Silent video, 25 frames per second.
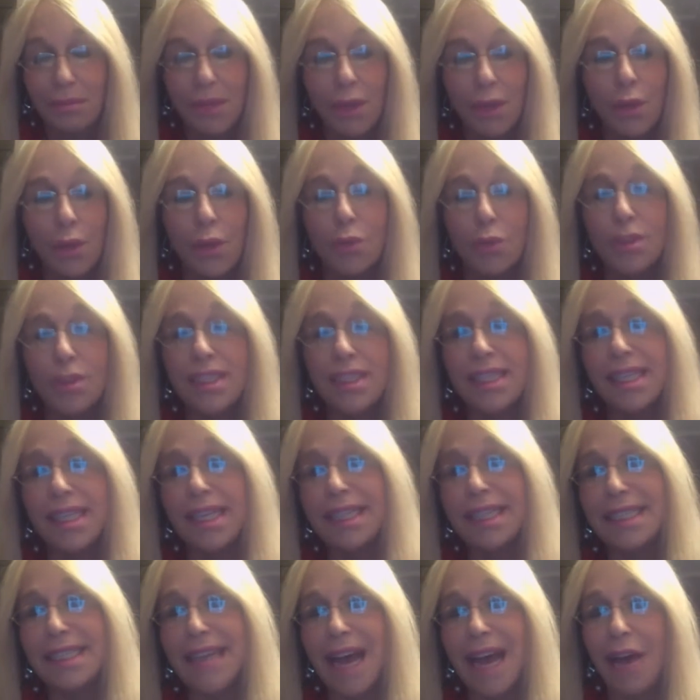We were
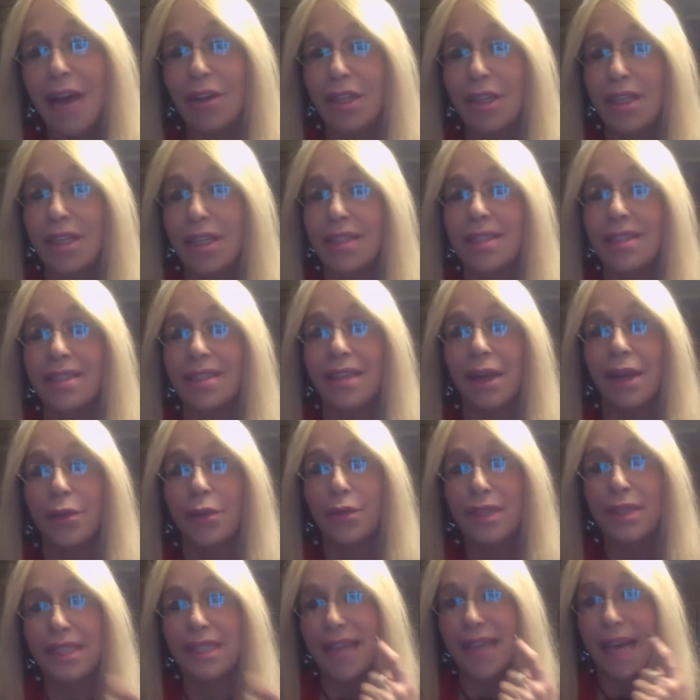sitting down and the sun
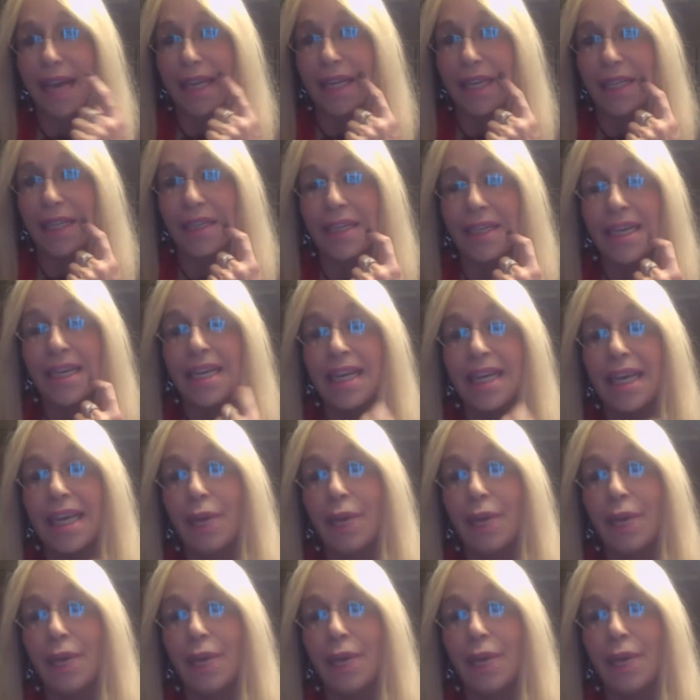was setting.